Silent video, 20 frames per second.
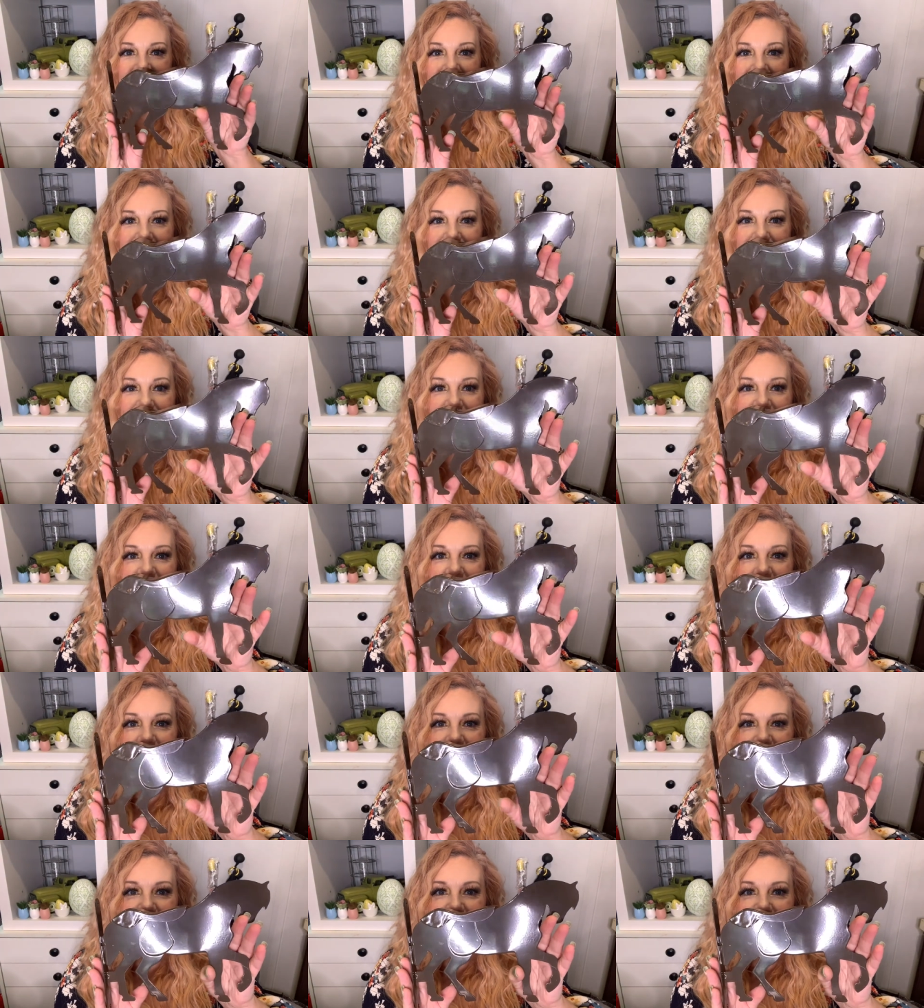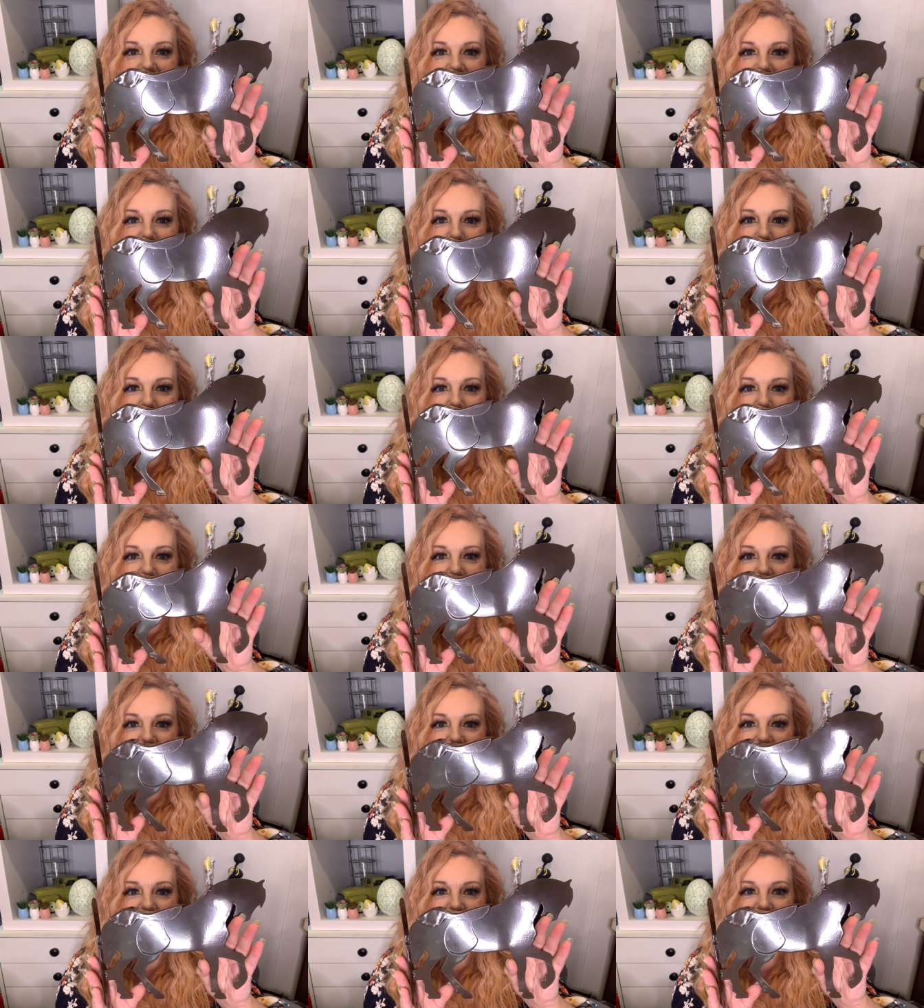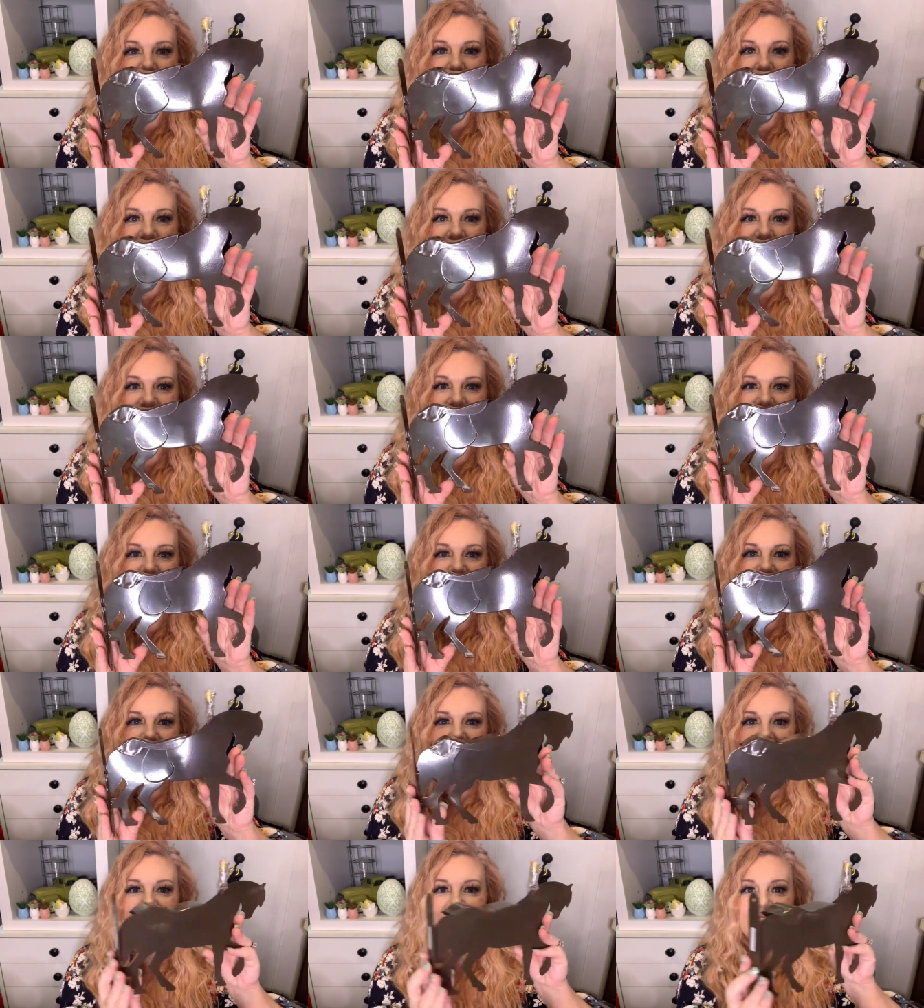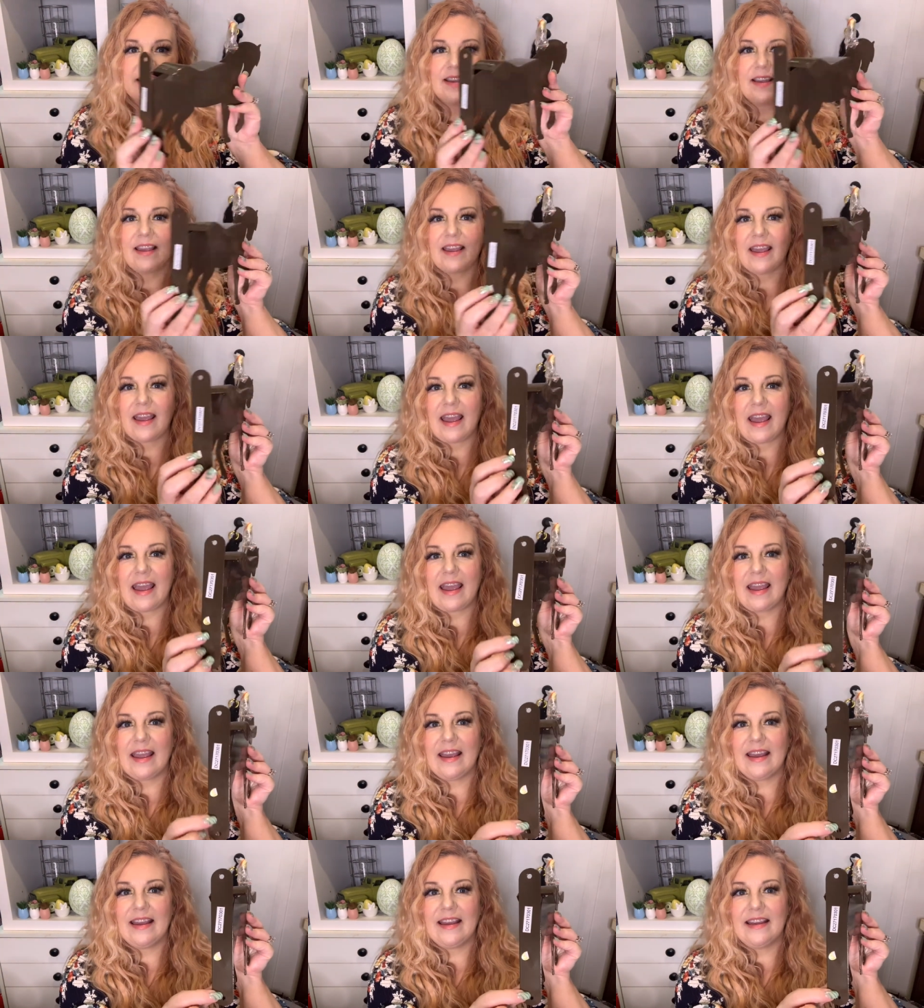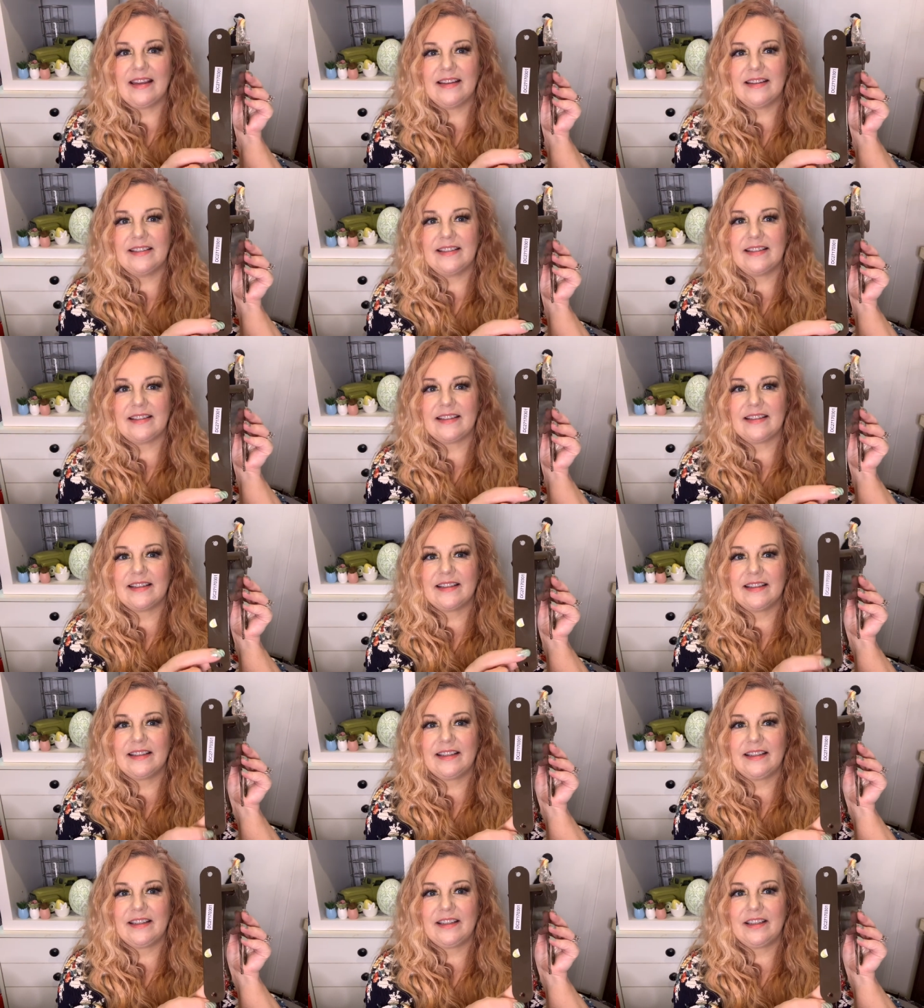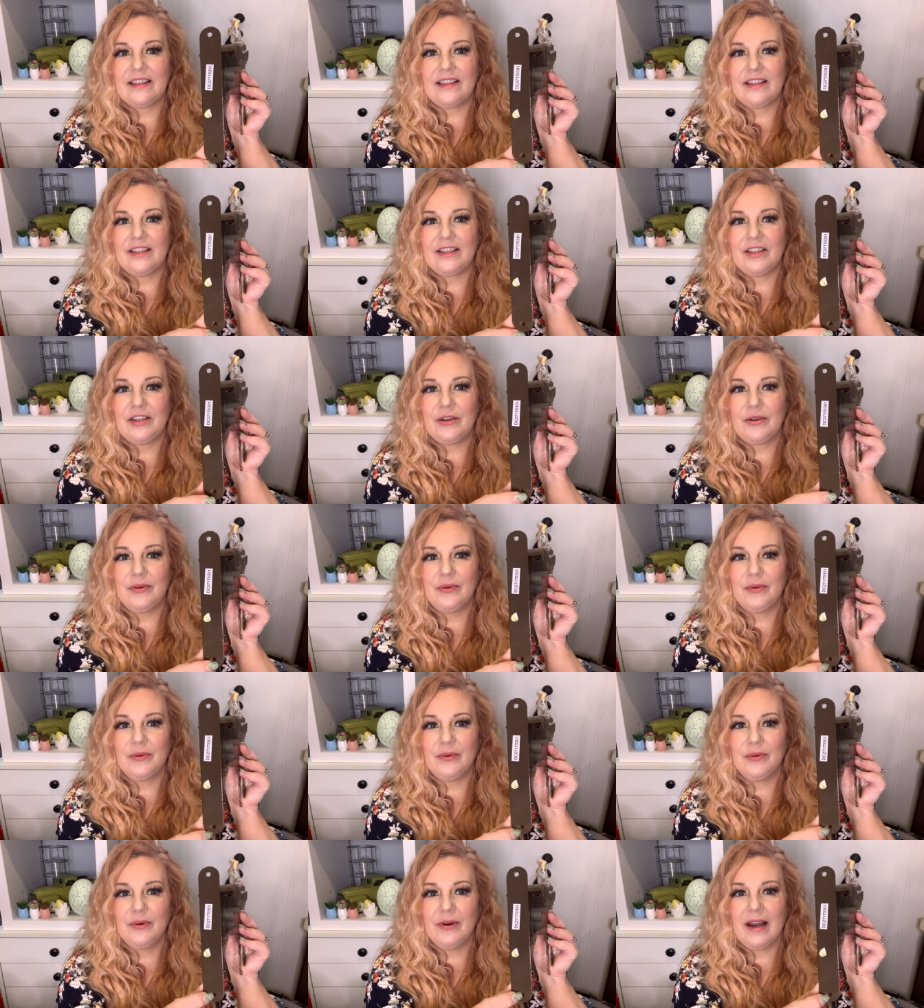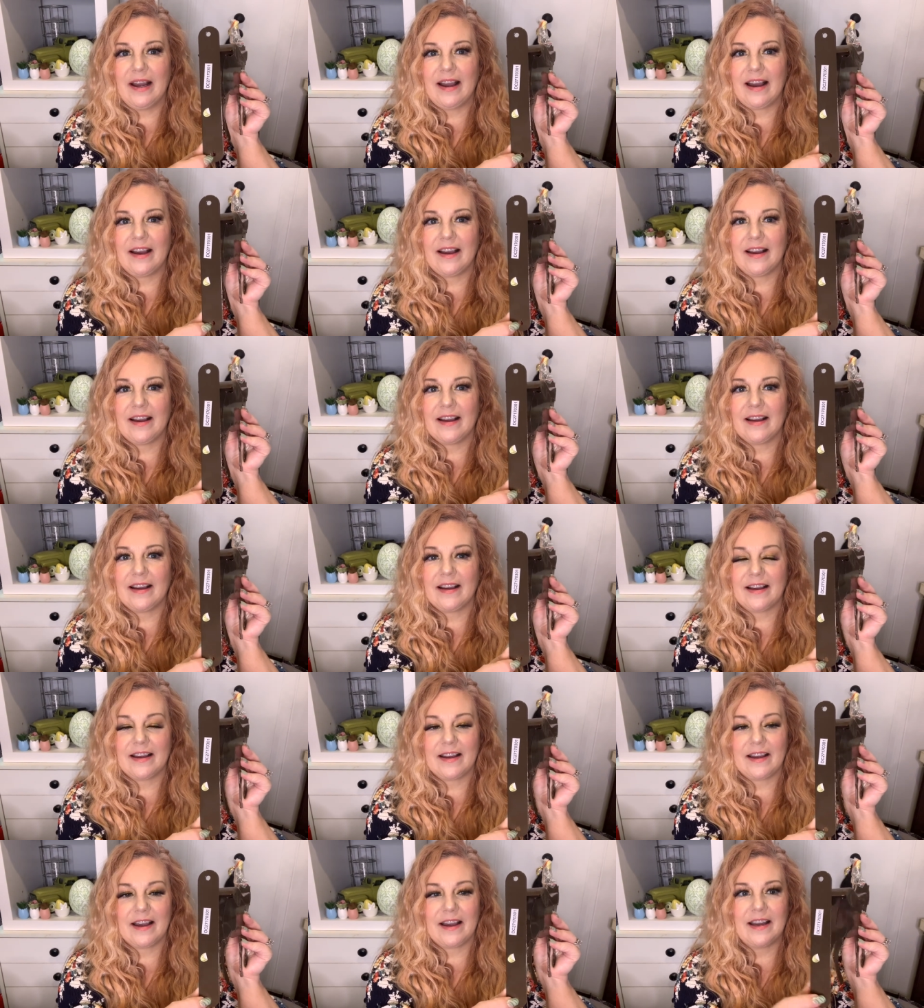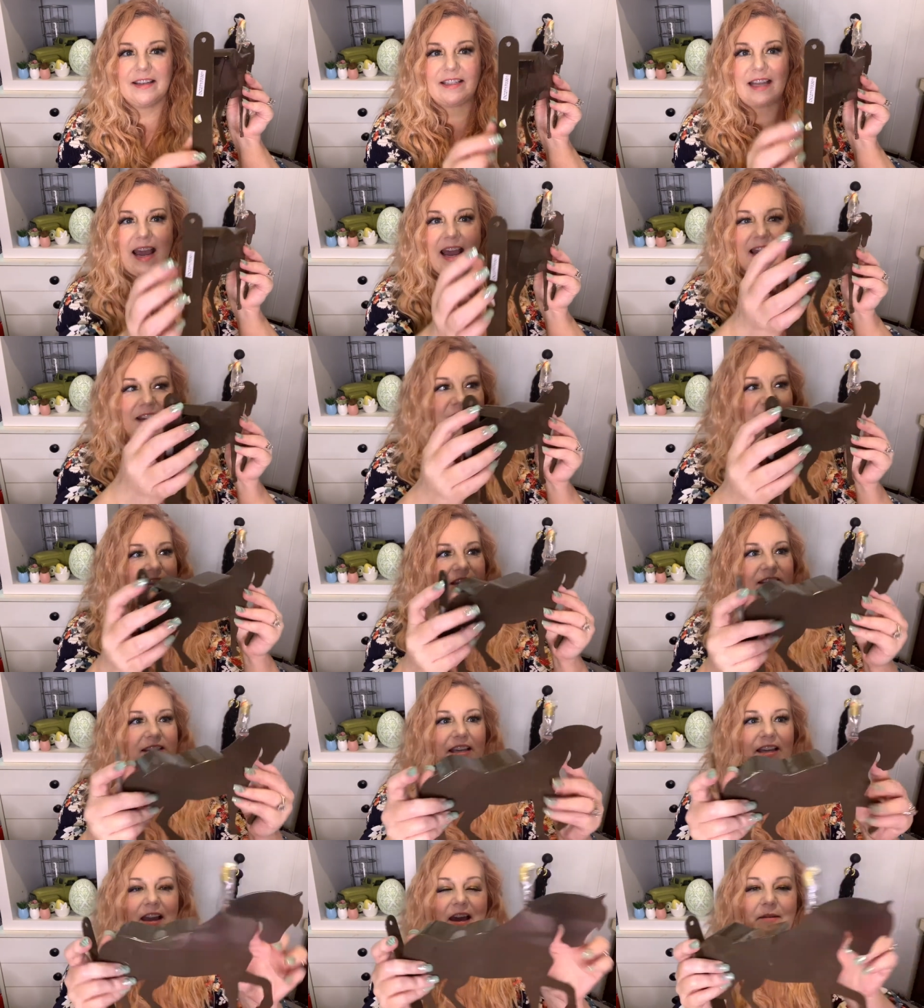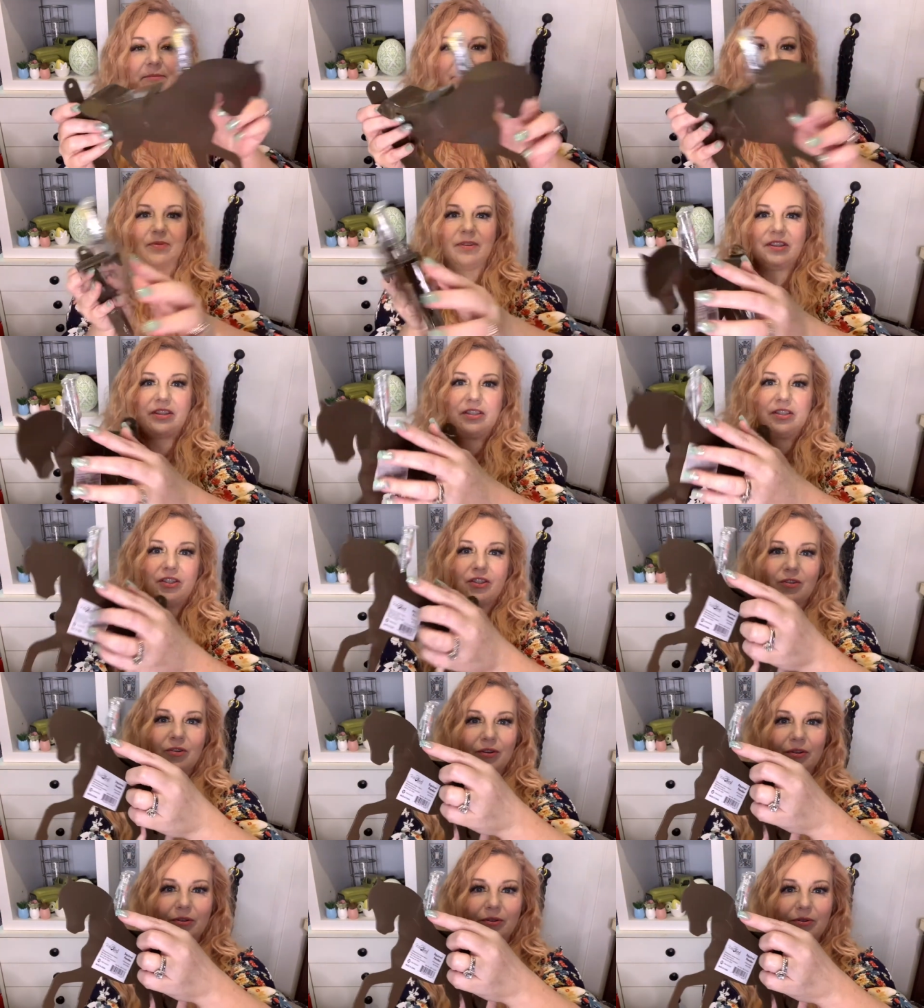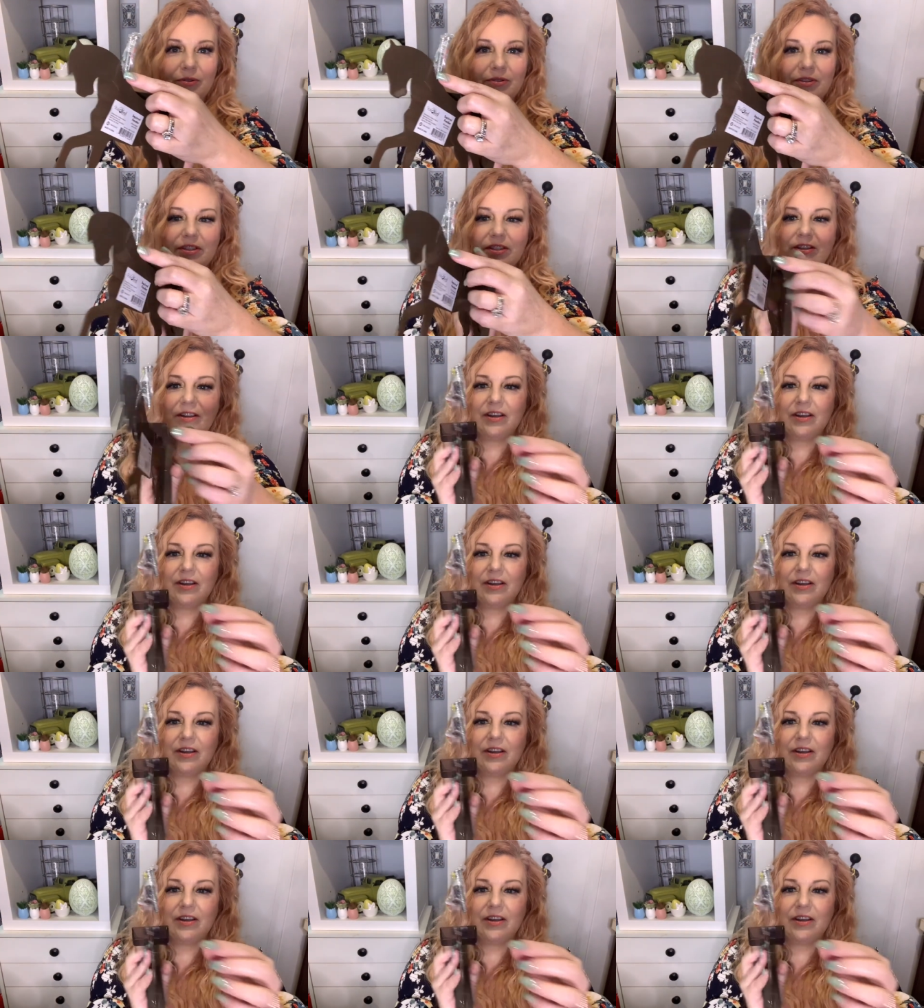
Look at this little horse, and you attach this. It comes with the screws.